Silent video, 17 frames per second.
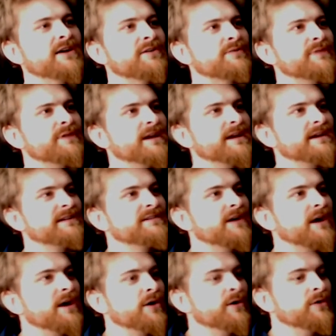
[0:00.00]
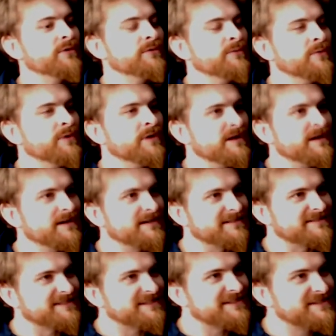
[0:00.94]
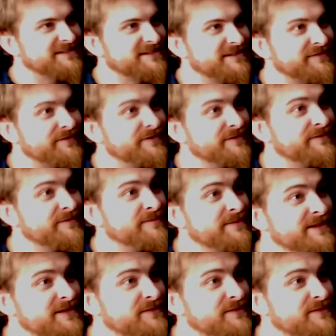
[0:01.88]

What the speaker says: create our own world that is different from